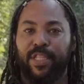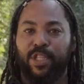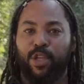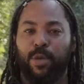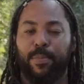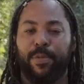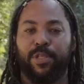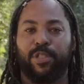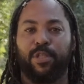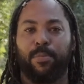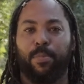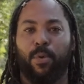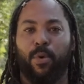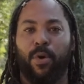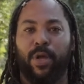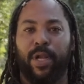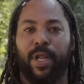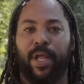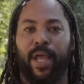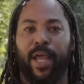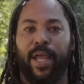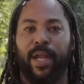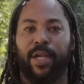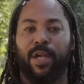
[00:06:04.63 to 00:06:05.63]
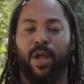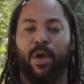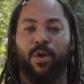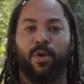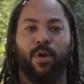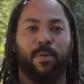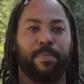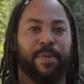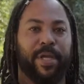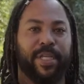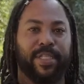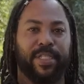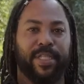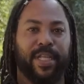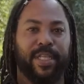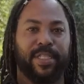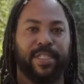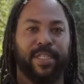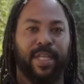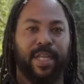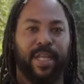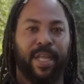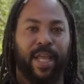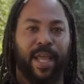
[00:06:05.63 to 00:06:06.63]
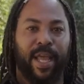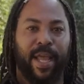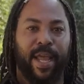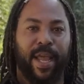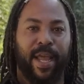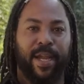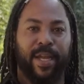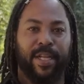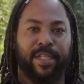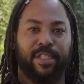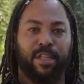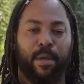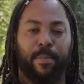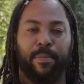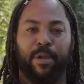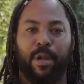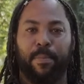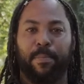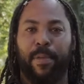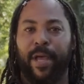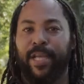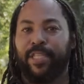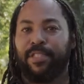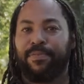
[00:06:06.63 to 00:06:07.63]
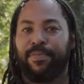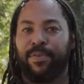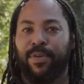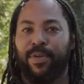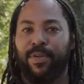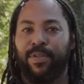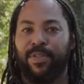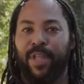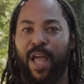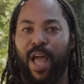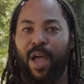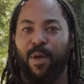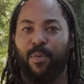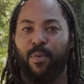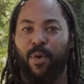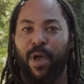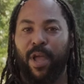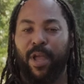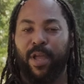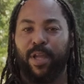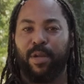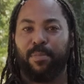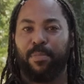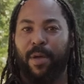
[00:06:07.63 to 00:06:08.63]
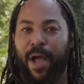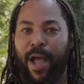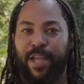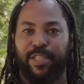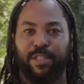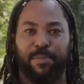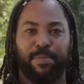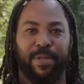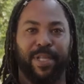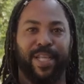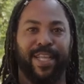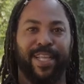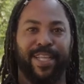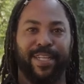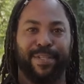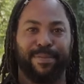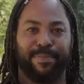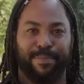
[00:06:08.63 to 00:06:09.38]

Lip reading: You'll be supporting a local business, and it's some of the best food that one can possibly eat.